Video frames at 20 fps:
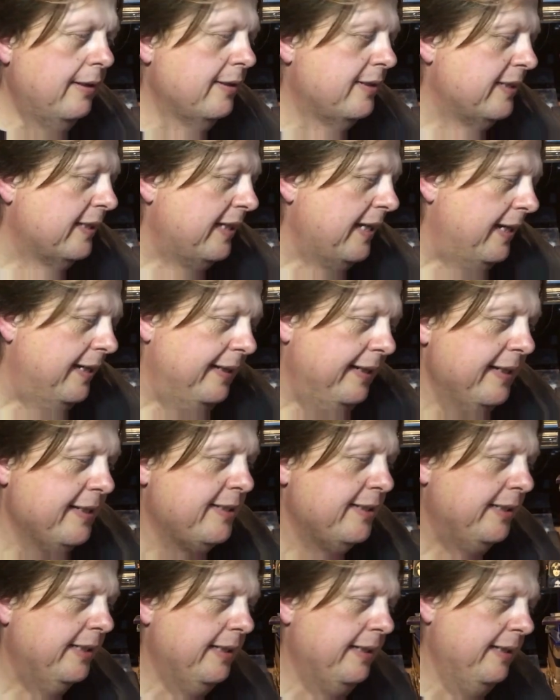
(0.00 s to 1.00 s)
to get a
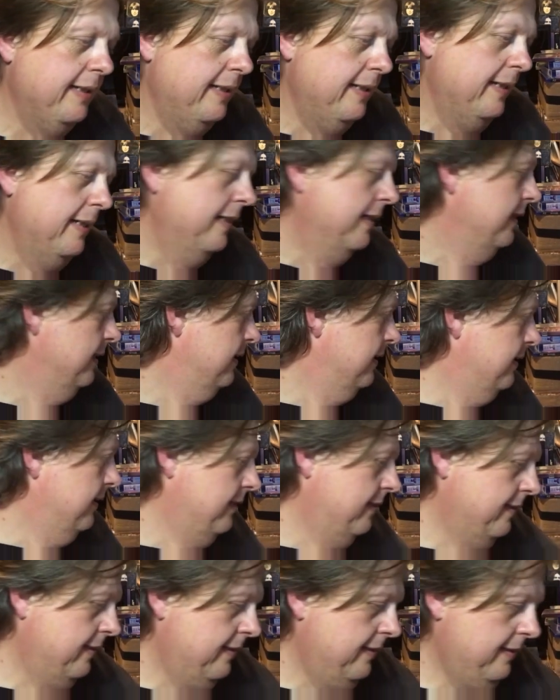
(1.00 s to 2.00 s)
listen,
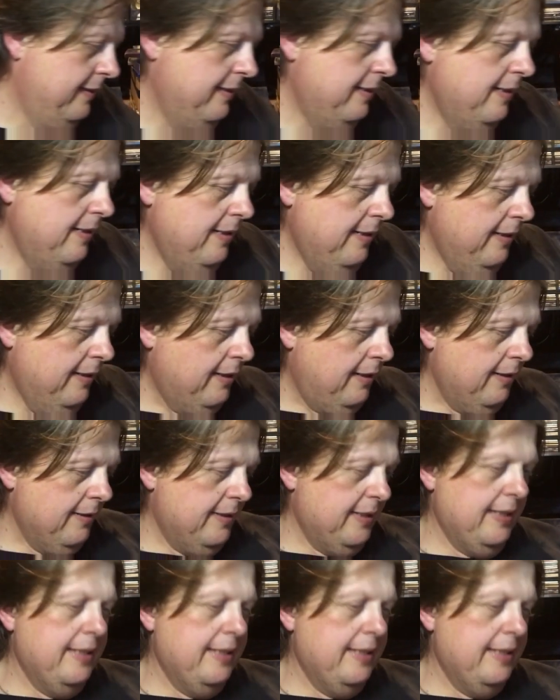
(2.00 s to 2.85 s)
because